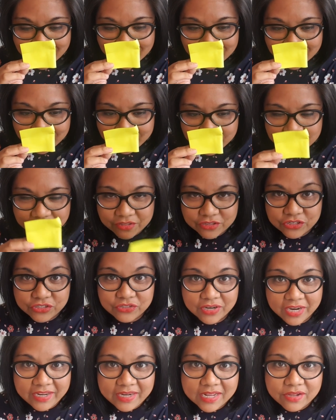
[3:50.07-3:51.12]
The
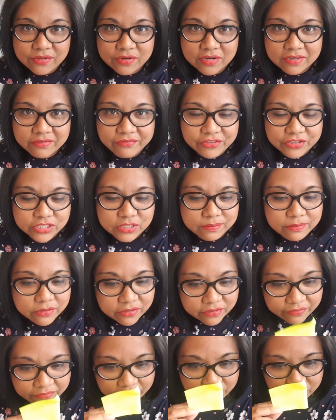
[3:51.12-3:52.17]
dry down of this
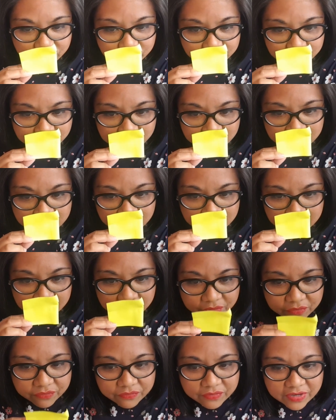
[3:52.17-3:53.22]
perfume,
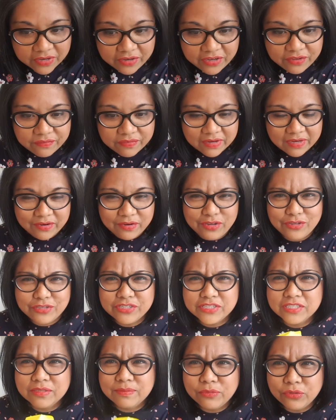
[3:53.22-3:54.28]
very, very
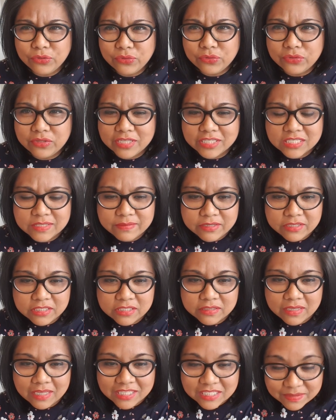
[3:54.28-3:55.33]
smooth. It
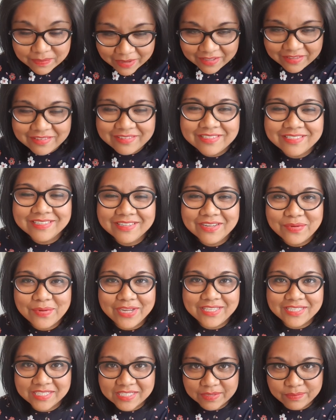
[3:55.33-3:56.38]
smells
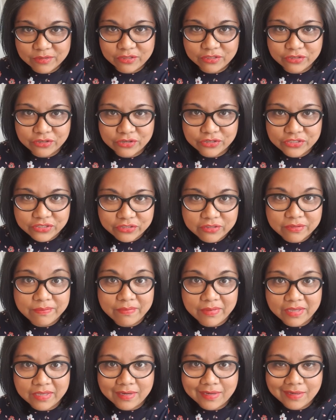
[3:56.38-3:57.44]
quite similar to the
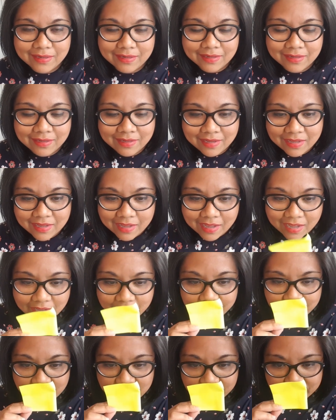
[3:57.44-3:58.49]
mid
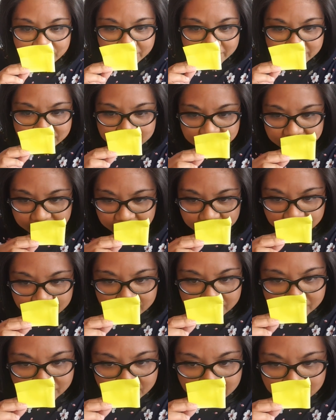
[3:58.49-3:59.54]
on my skin.